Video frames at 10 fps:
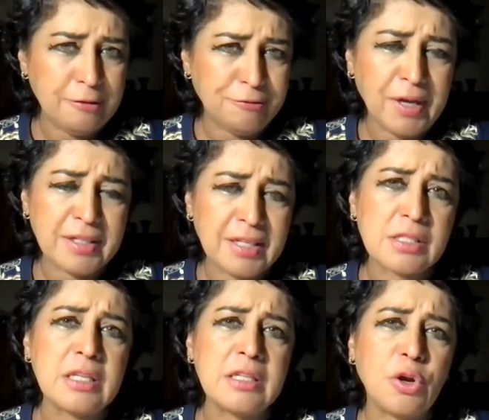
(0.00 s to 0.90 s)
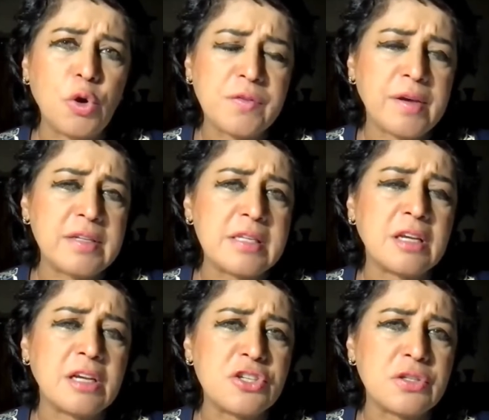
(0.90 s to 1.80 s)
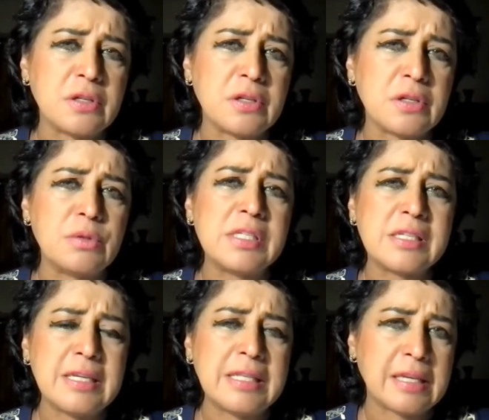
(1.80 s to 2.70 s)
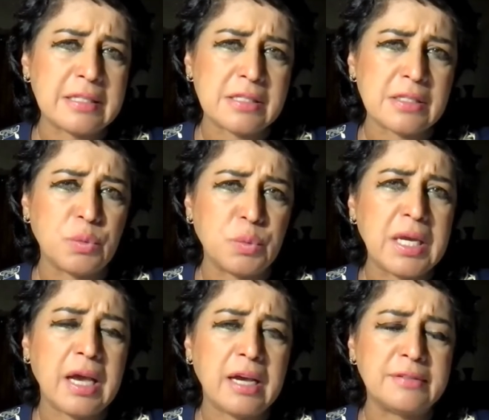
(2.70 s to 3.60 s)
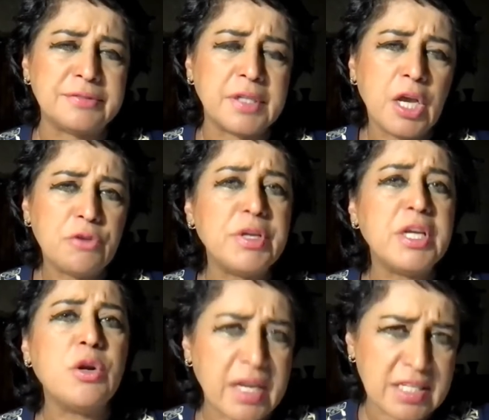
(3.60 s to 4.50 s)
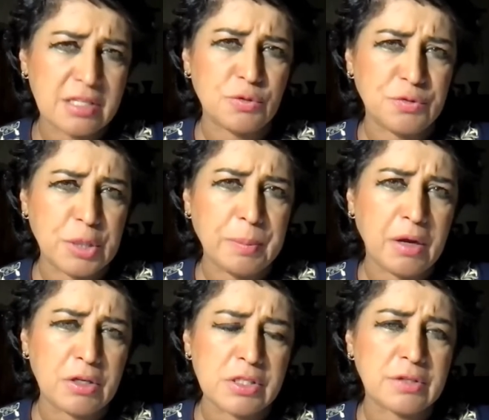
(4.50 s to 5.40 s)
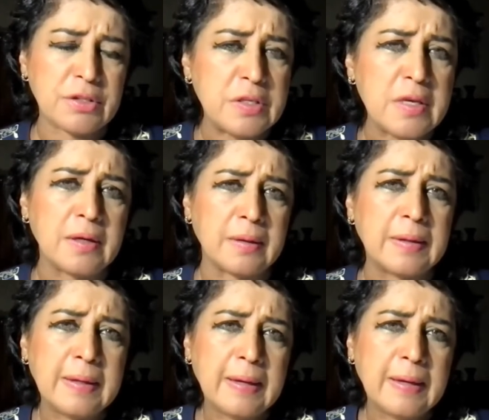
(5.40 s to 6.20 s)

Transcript: And in fact, in the course of our discussion, you will see that we have regressed over the past year.